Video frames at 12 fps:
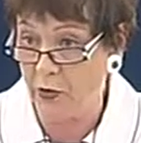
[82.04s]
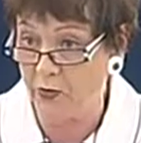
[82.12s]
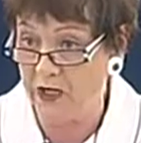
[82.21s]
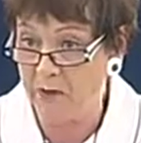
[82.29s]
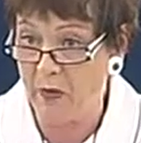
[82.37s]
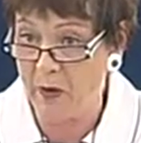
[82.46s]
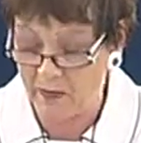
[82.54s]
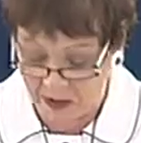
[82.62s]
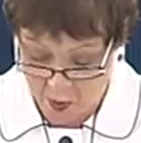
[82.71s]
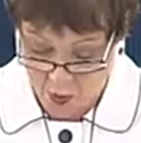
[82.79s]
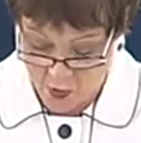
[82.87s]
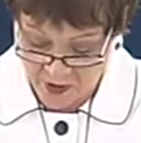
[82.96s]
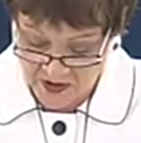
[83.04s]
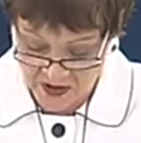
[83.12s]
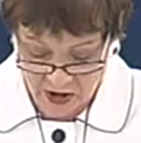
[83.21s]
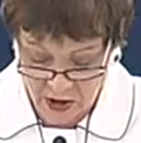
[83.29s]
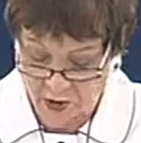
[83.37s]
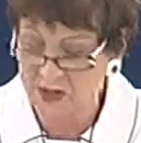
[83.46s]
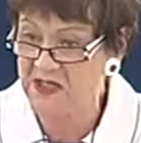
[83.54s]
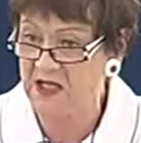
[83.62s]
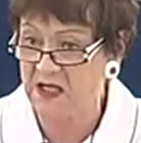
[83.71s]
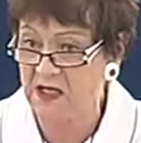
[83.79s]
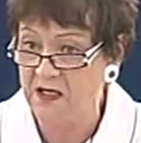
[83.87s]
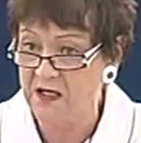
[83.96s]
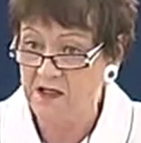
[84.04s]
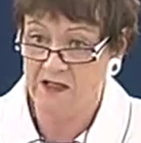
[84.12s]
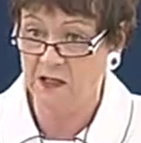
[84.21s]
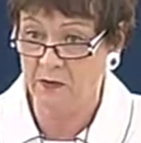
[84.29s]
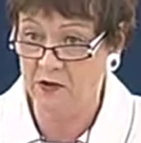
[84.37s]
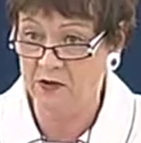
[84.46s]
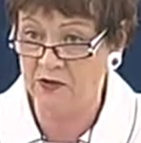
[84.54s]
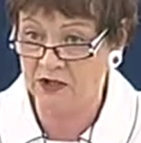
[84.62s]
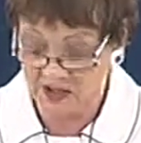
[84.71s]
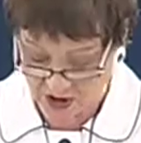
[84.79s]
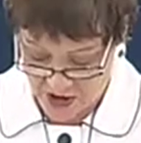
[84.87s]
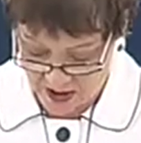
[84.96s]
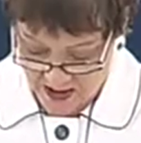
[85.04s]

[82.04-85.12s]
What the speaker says: 3 public order and security. Some contradiction